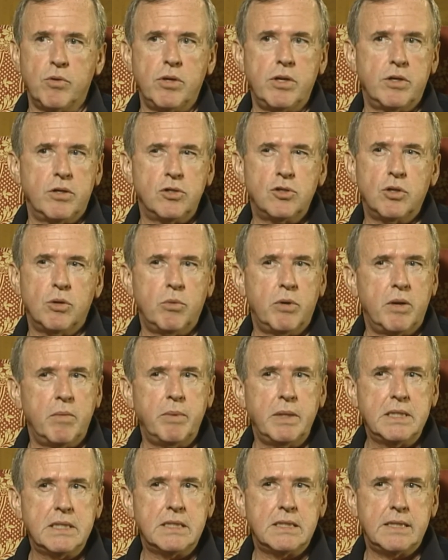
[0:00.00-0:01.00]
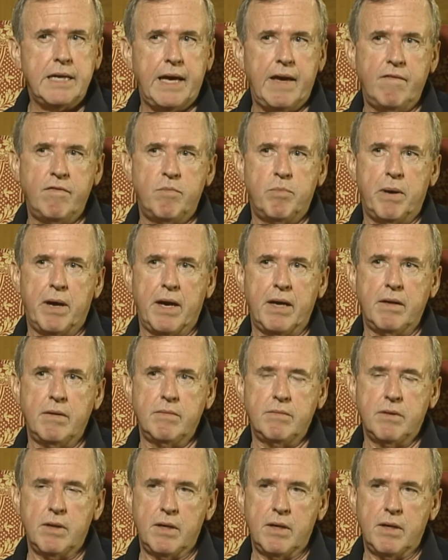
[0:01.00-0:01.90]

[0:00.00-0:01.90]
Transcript: literature would have been saved by